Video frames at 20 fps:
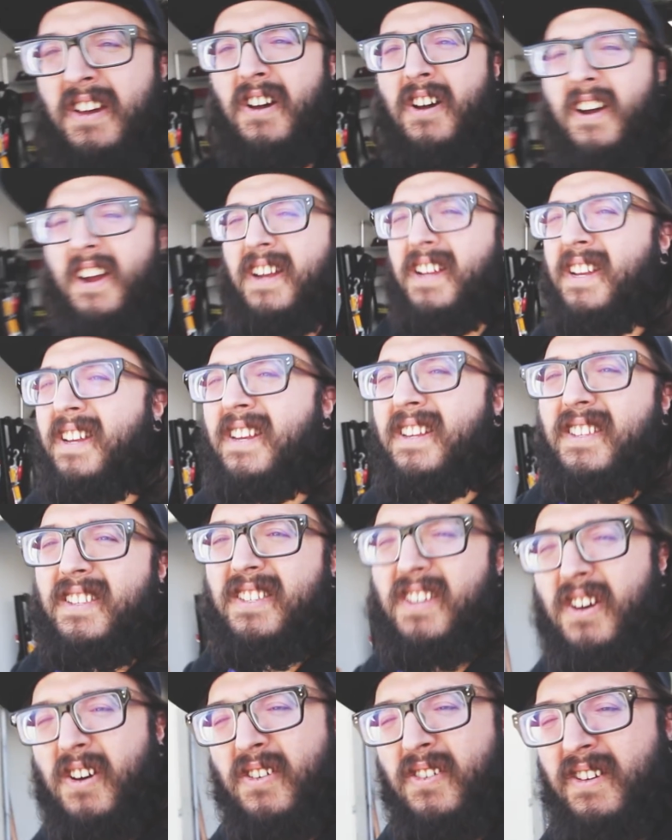All right,
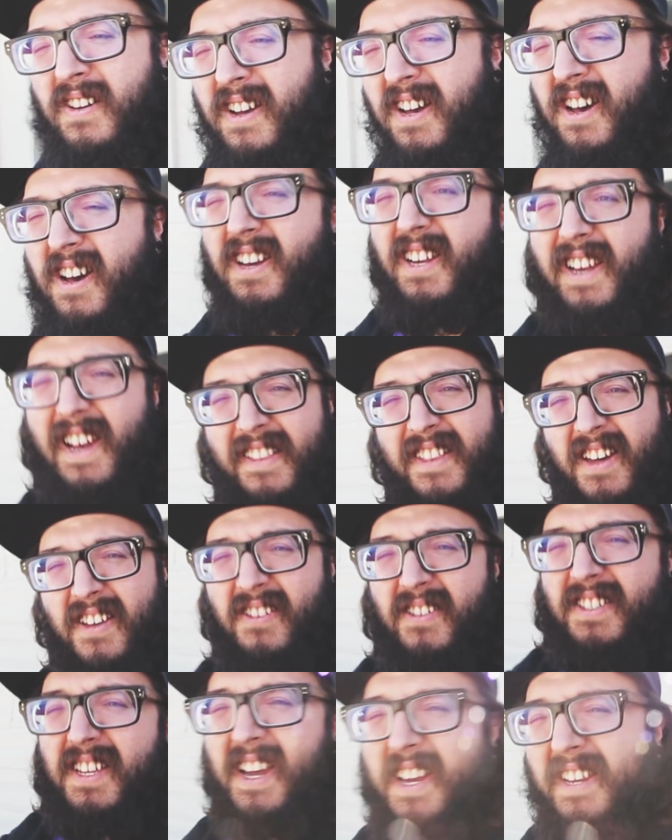so got
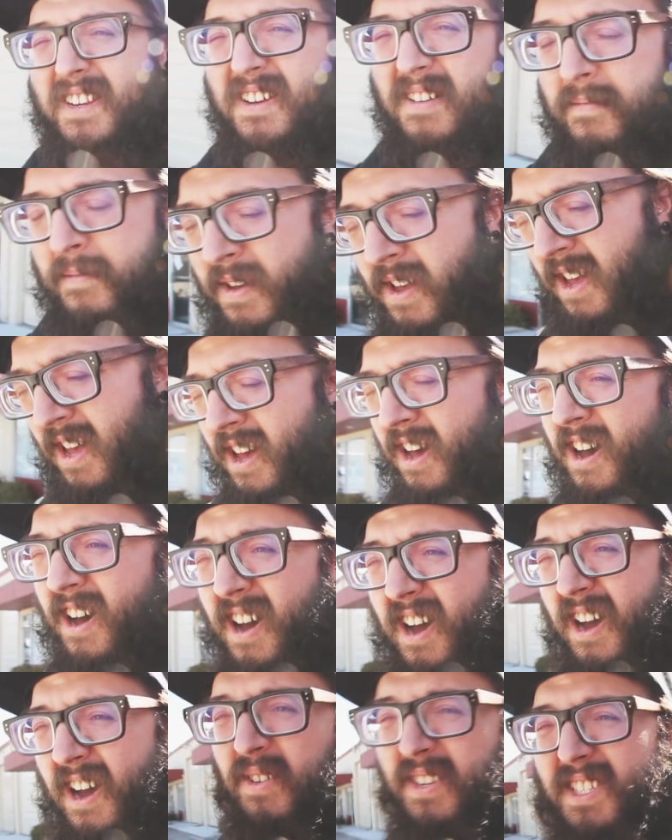that all tightened up.
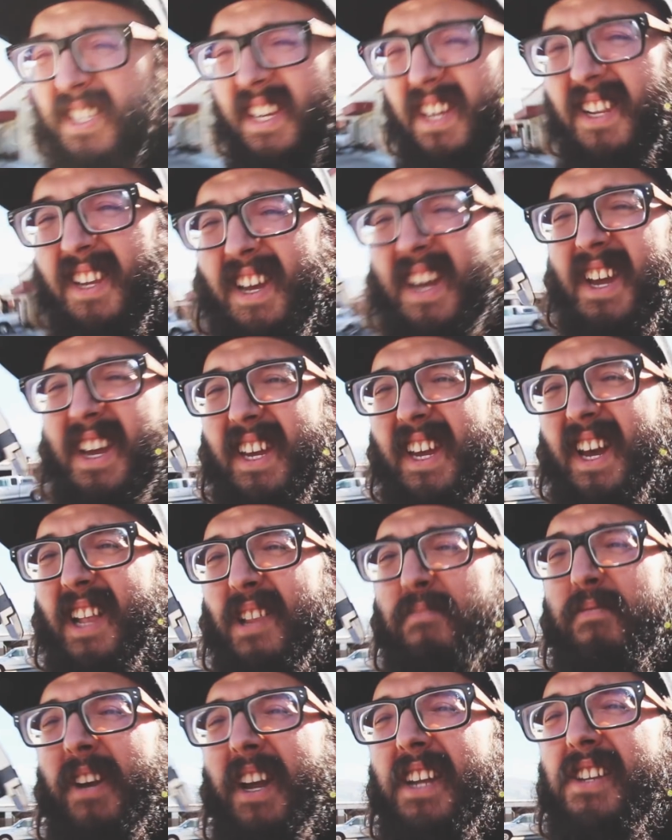I went to get a
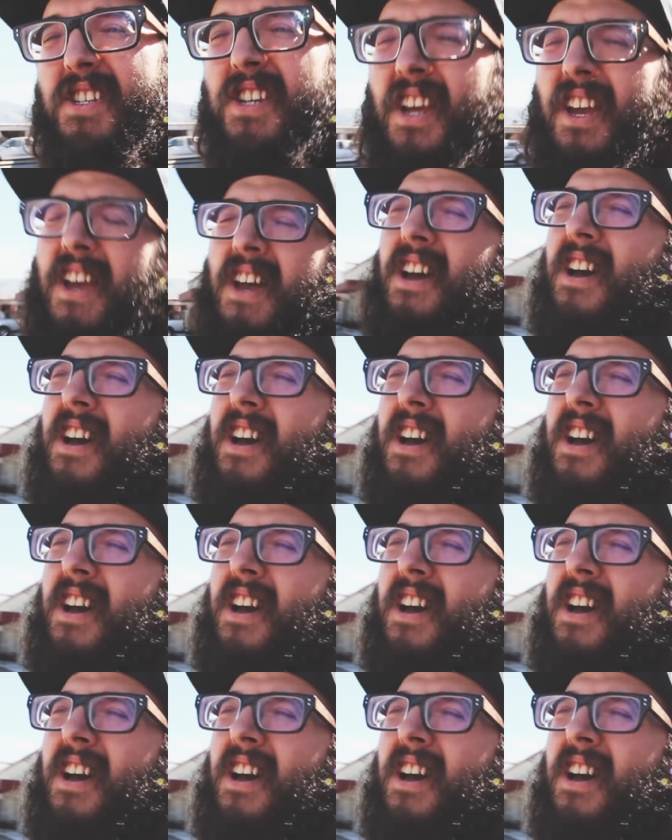caliper gauge.